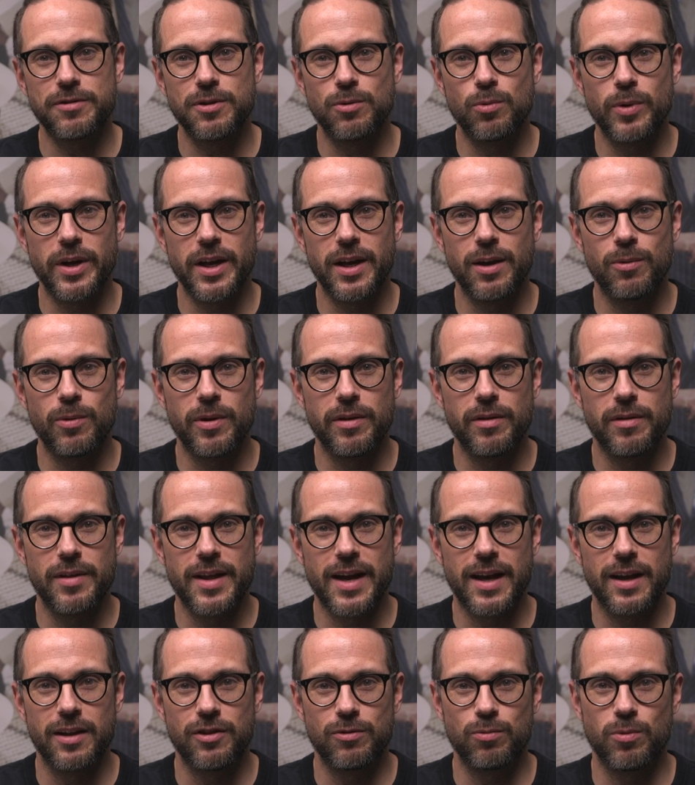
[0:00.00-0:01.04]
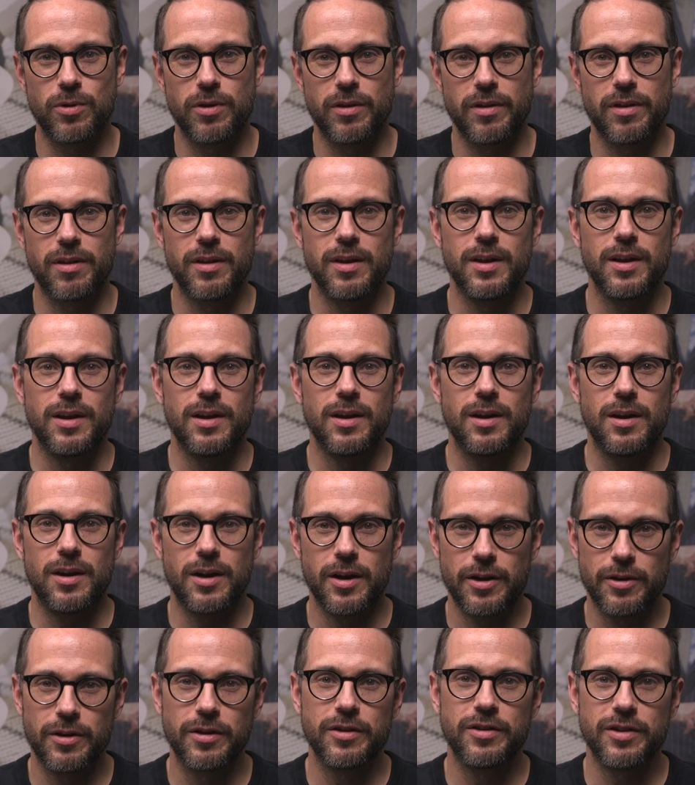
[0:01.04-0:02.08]
to weigh whether that is worth one
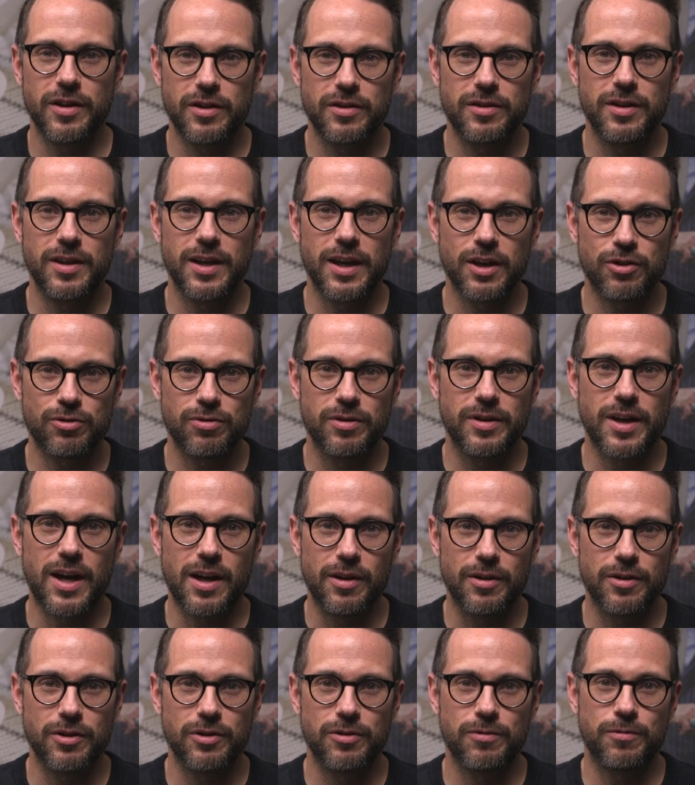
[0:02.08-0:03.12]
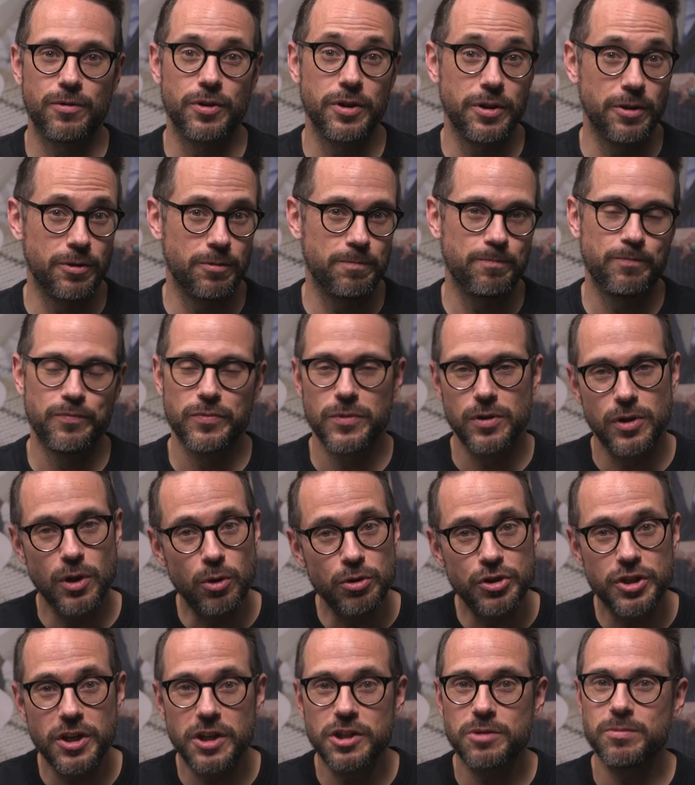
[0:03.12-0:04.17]
hundred sixty extra dollars for you. No
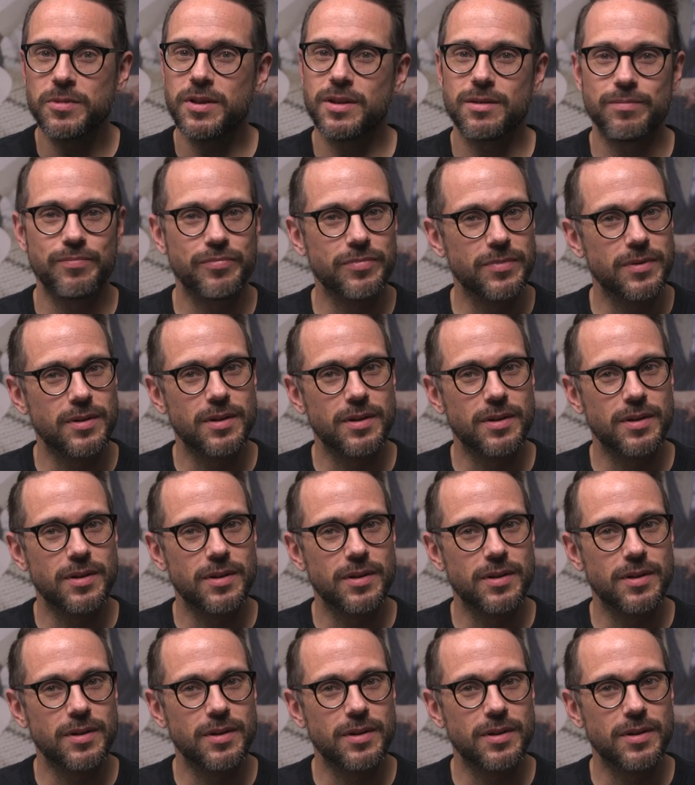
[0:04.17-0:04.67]
judgment.